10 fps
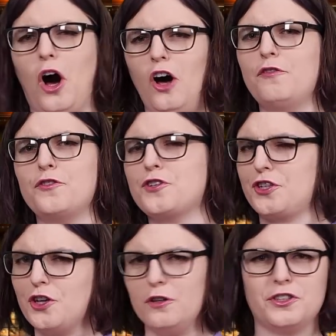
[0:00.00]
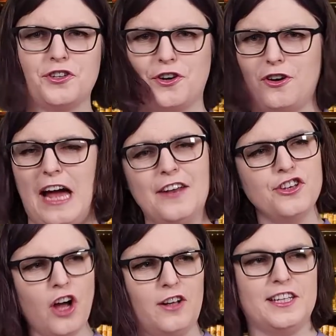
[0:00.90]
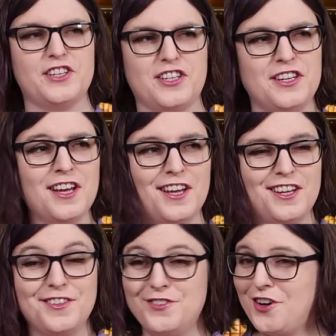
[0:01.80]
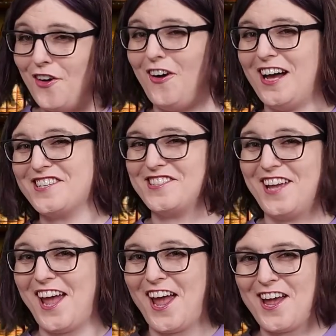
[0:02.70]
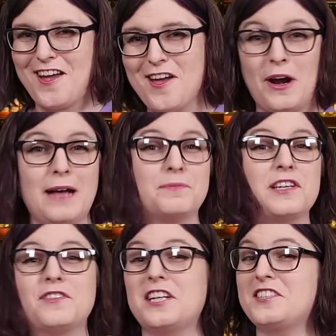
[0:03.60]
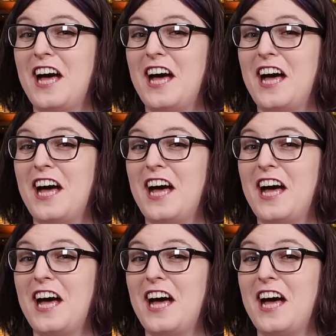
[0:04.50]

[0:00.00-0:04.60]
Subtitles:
offered culture and knowledge and, dare I say, perhaps even a